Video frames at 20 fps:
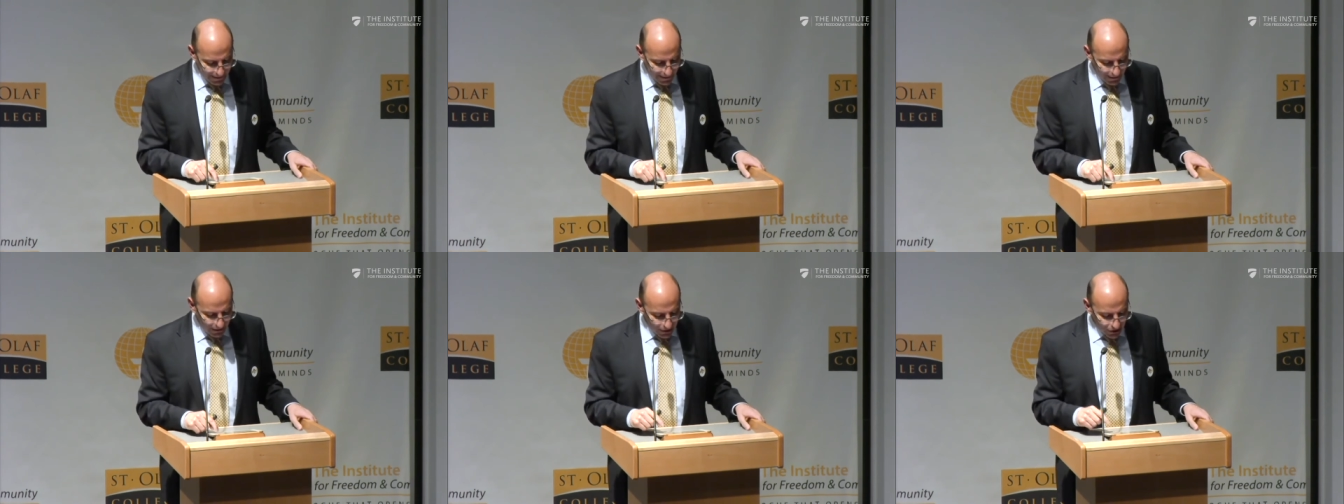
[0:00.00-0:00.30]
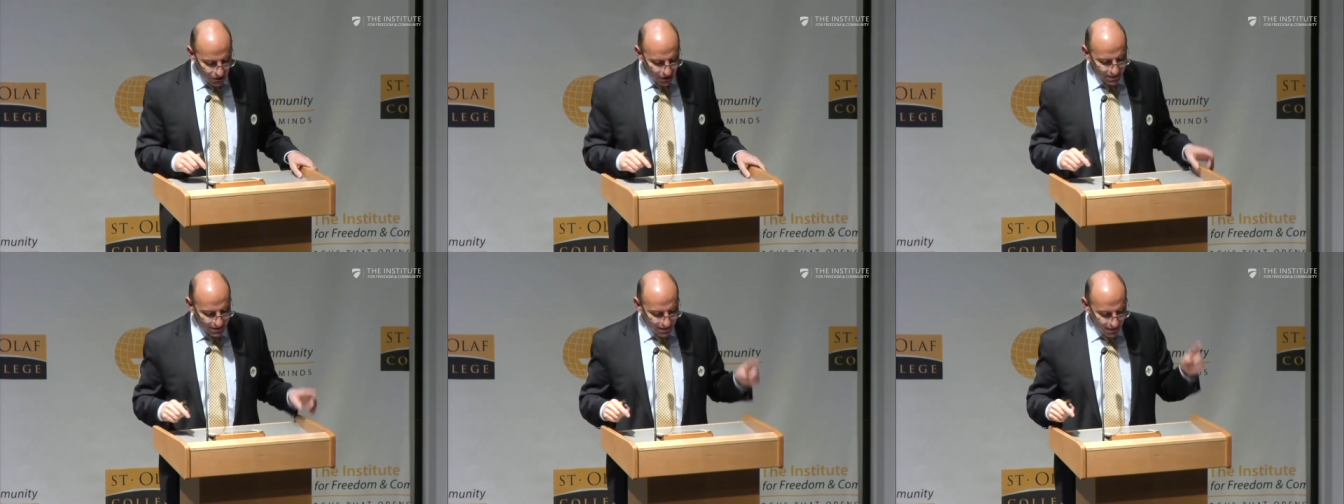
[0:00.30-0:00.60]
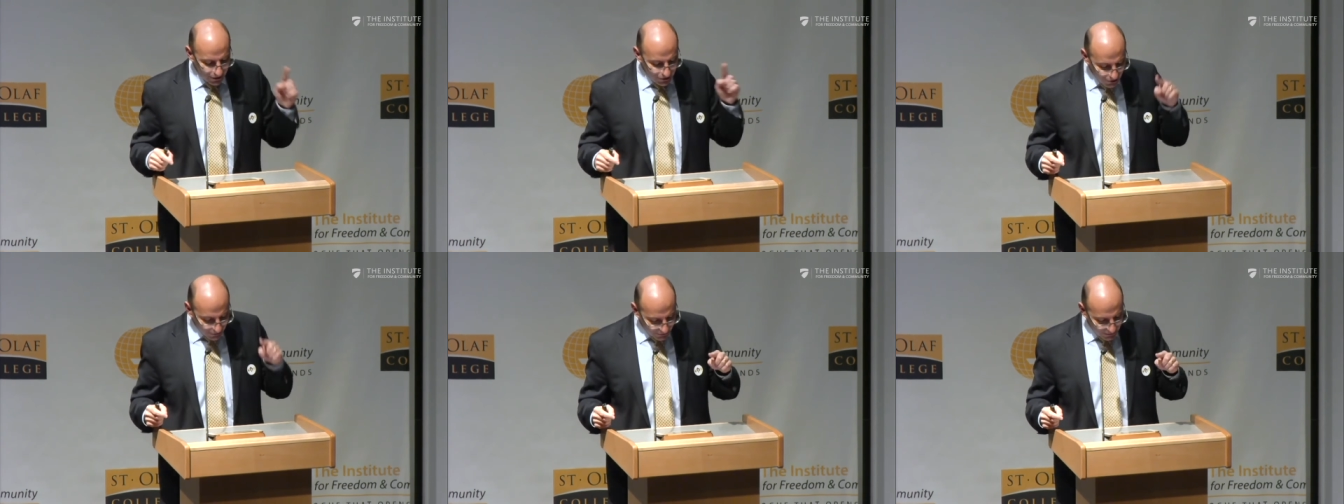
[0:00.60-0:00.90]
religious
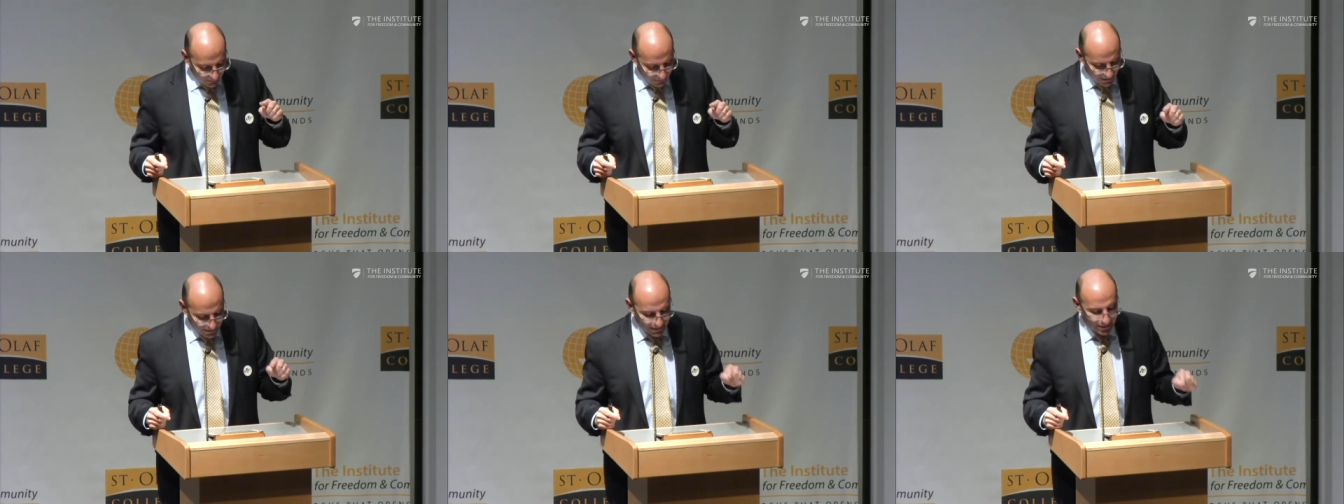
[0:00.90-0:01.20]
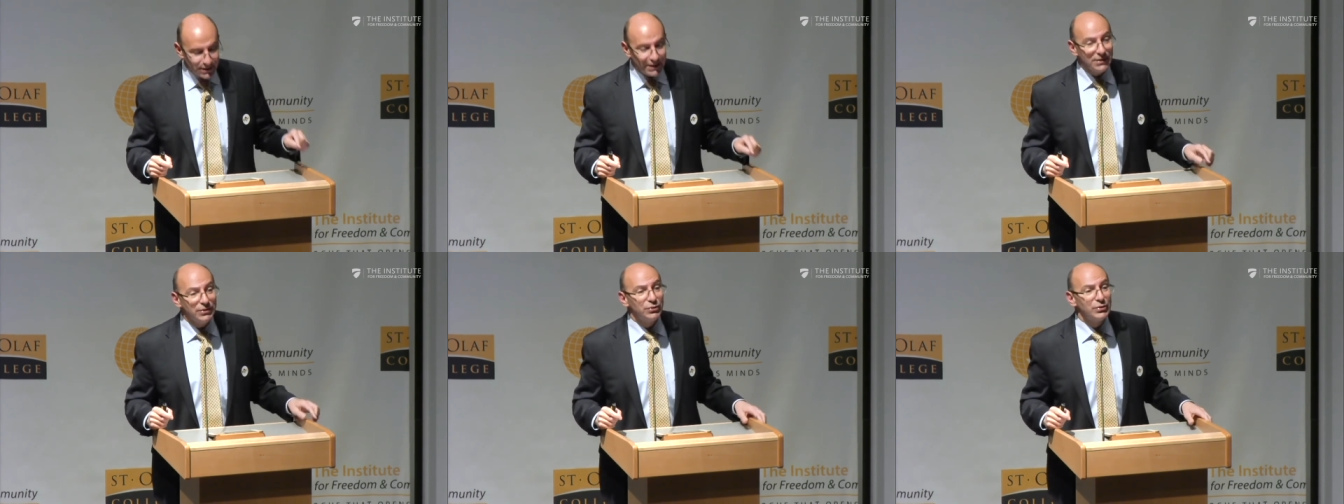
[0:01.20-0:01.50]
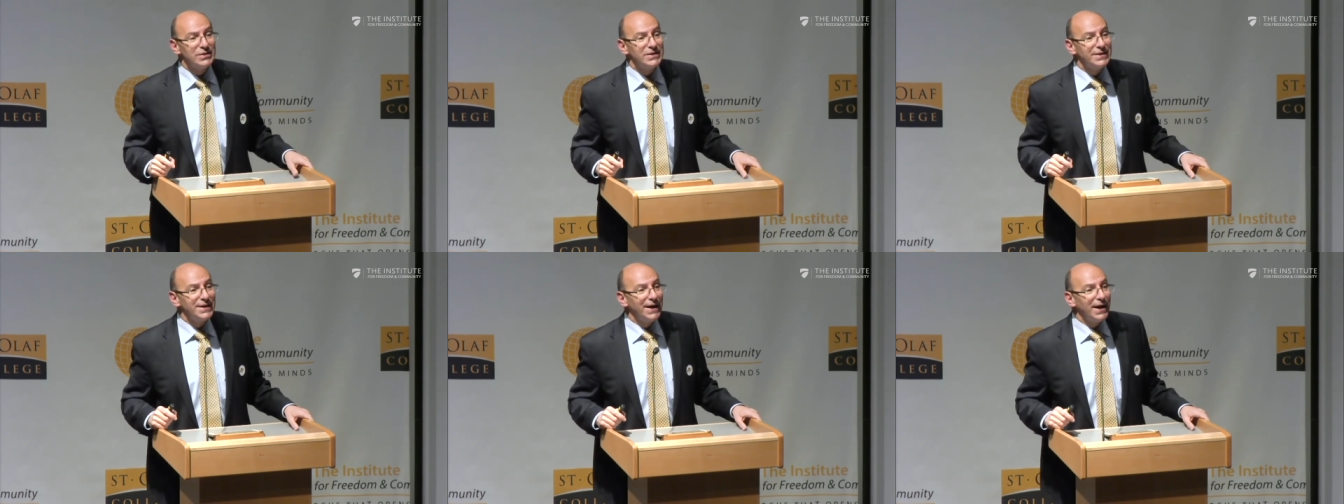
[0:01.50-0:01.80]
legitimacy to
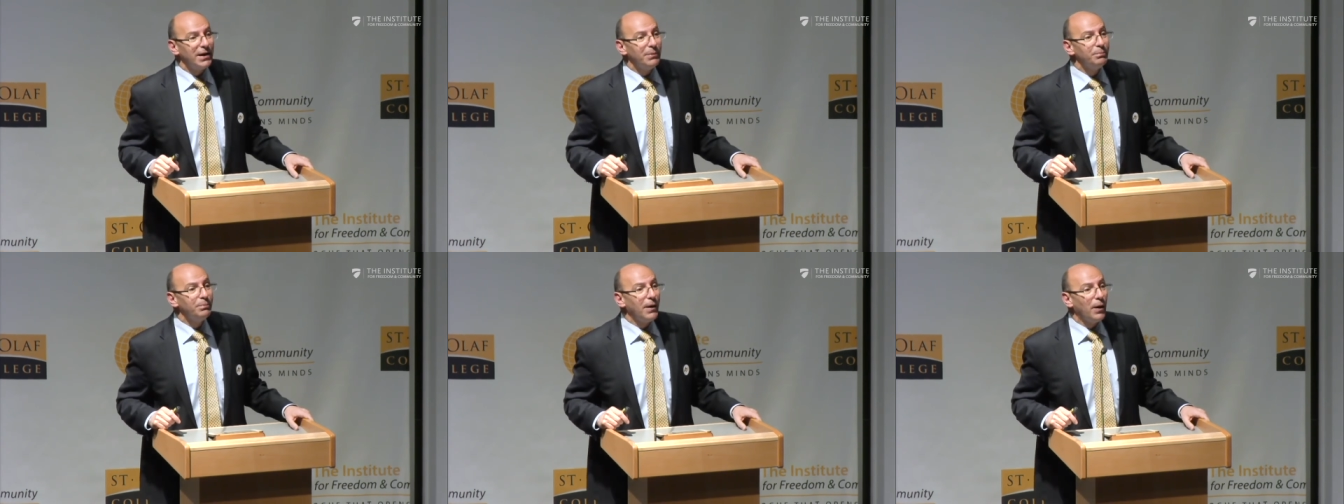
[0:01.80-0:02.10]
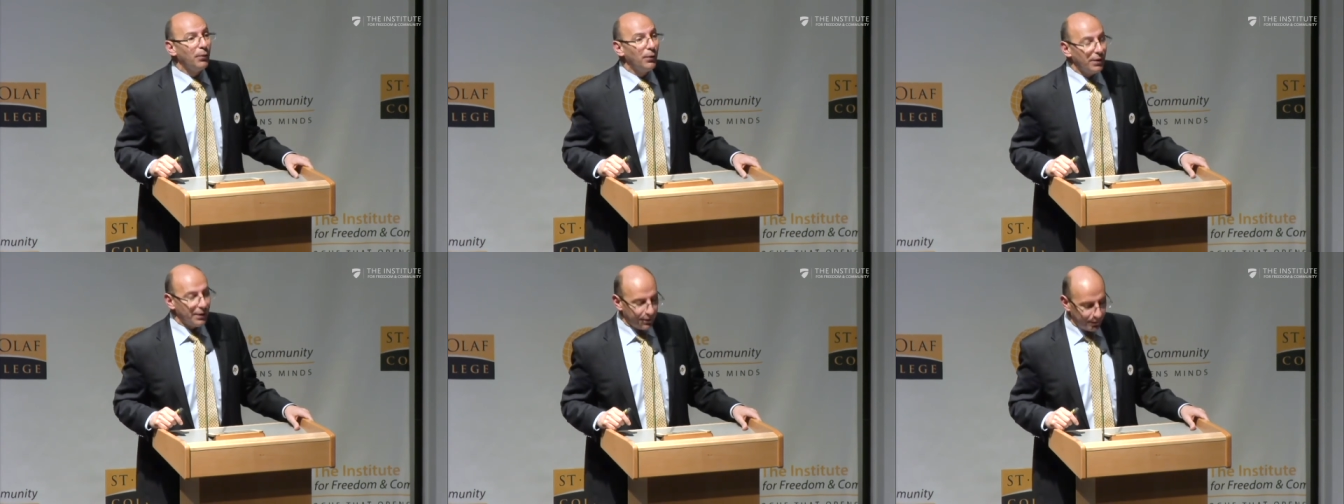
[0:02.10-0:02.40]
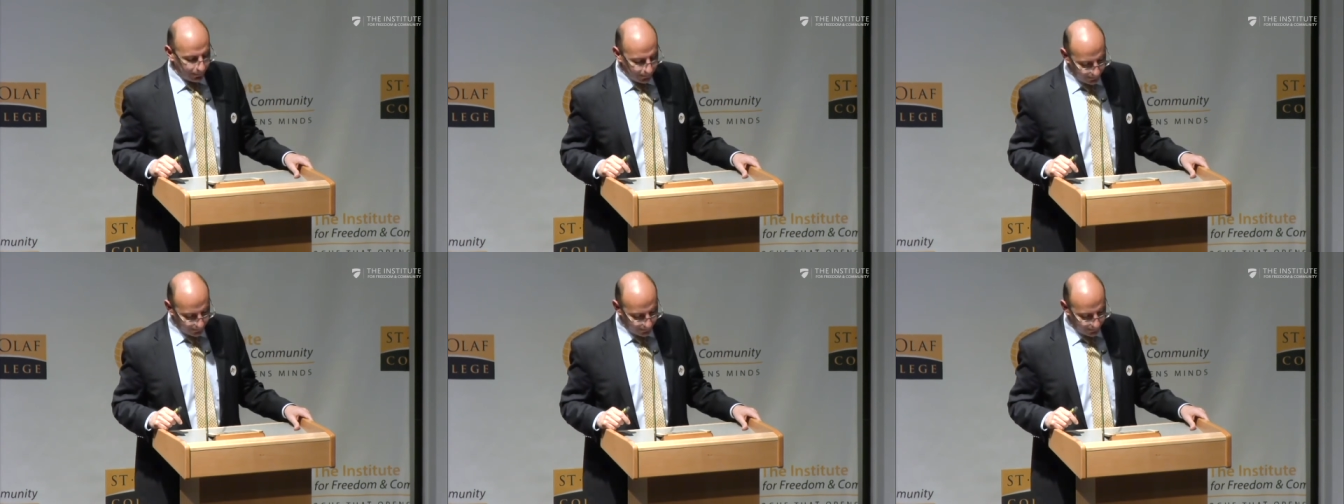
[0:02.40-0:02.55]
stay in power.